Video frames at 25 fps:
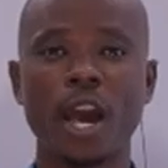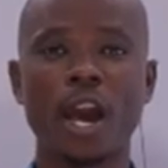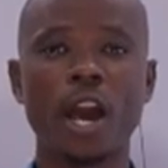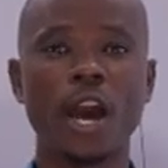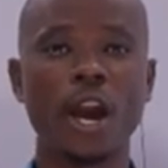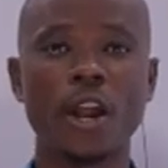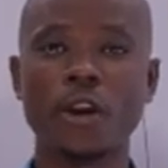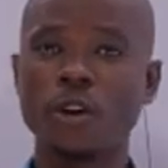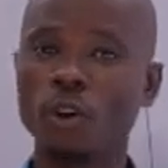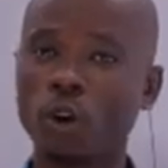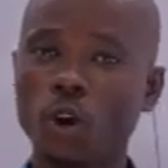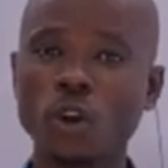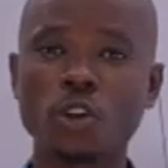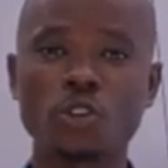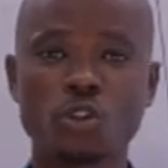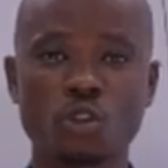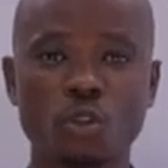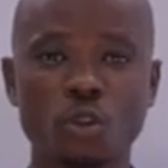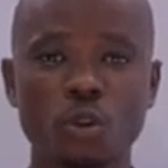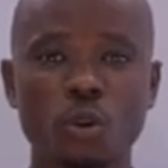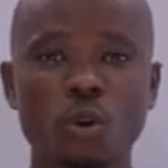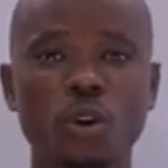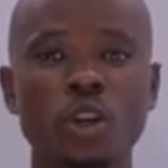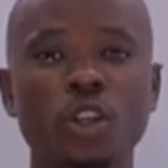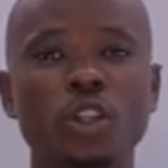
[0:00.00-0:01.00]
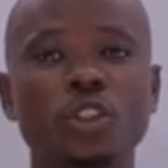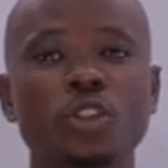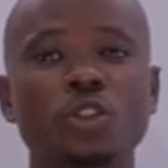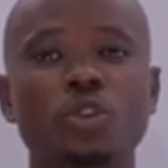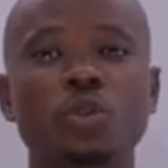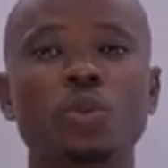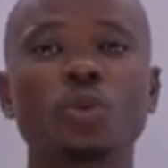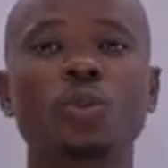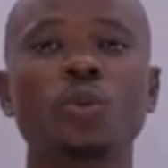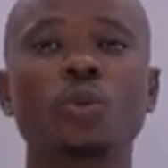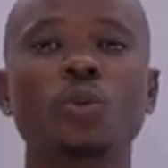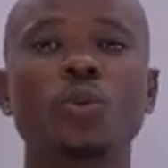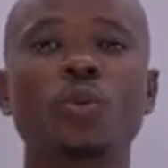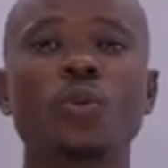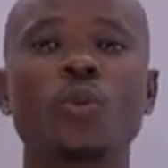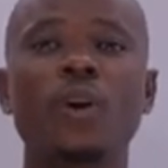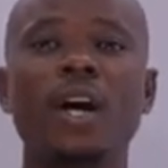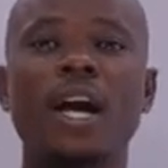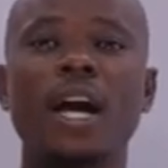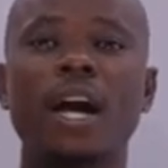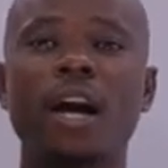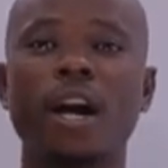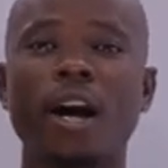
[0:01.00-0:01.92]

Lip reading: and also to